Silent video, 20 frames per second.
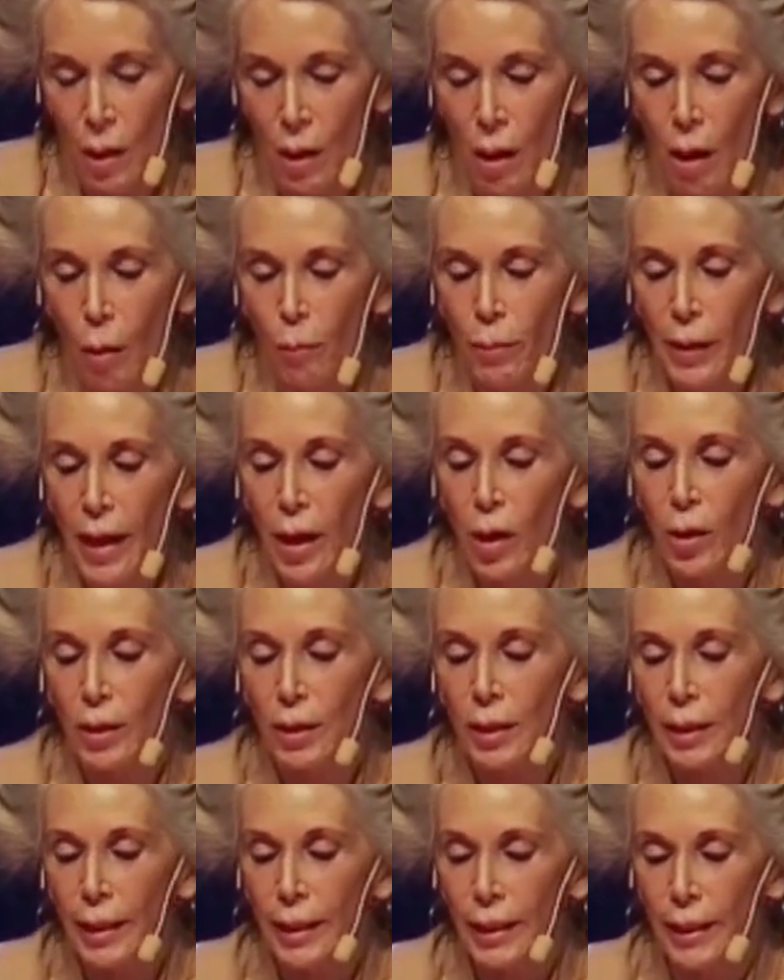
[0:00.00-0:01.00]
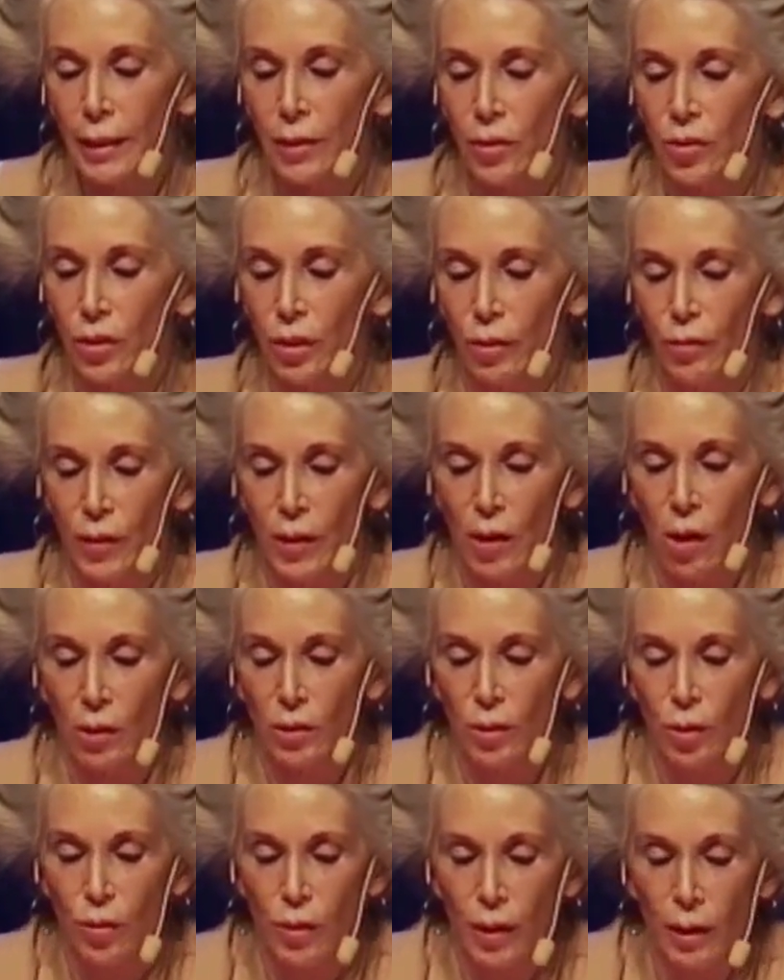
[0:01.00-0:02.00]
Apparently, it is difficult
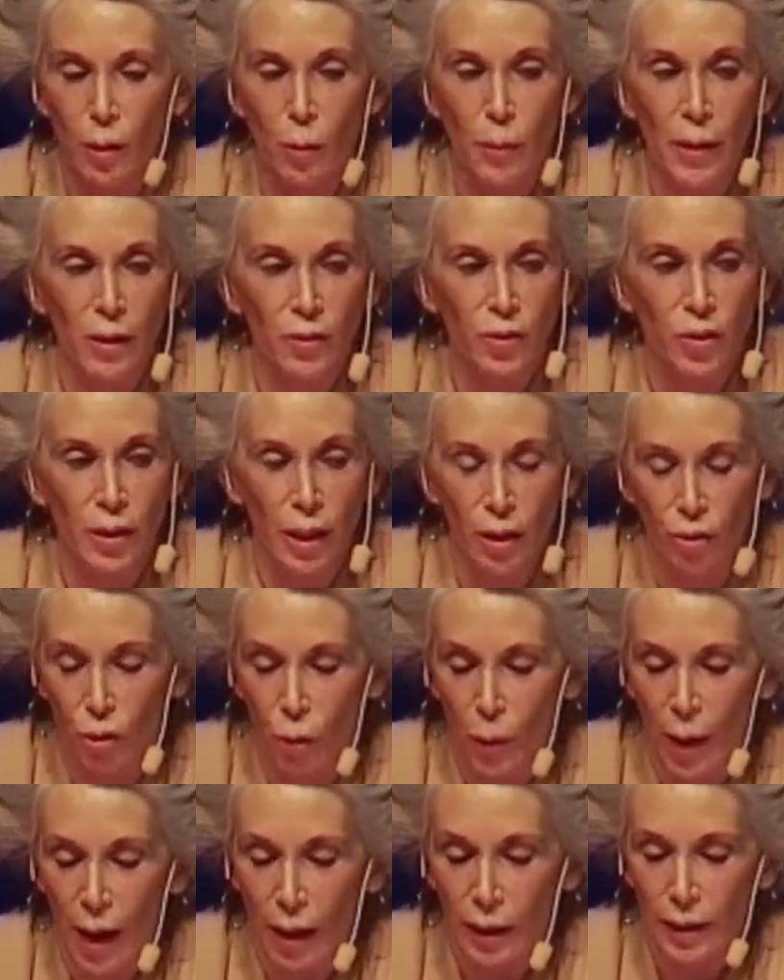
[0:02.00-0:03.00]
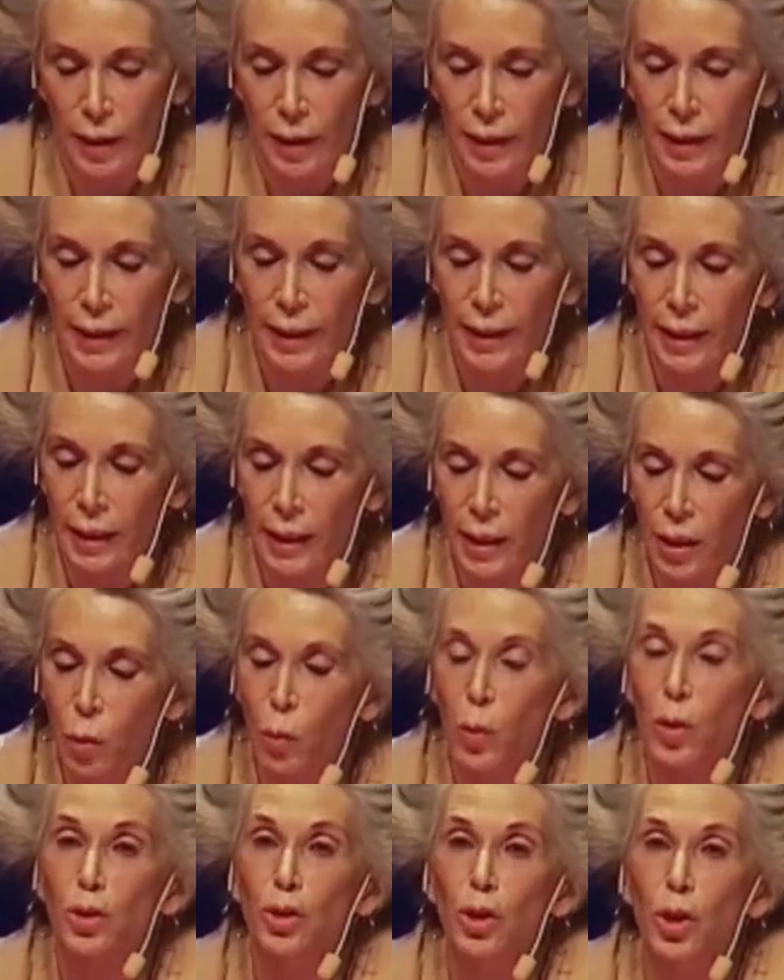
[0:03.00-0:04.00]
to think about sexuality in
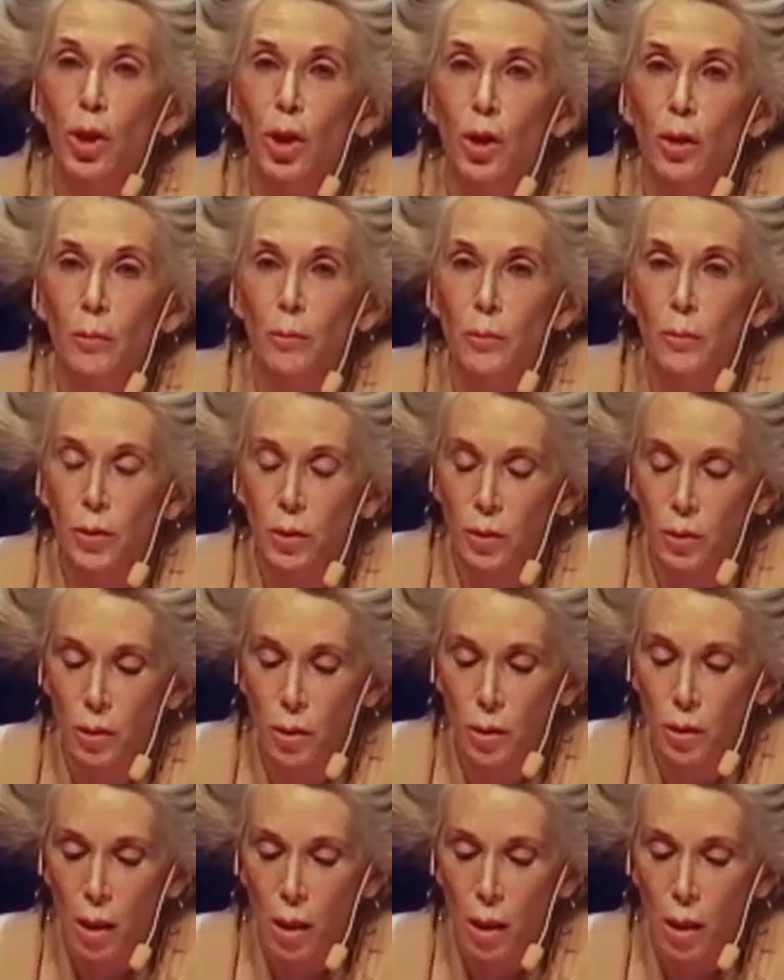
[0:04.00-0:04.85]
equal terms.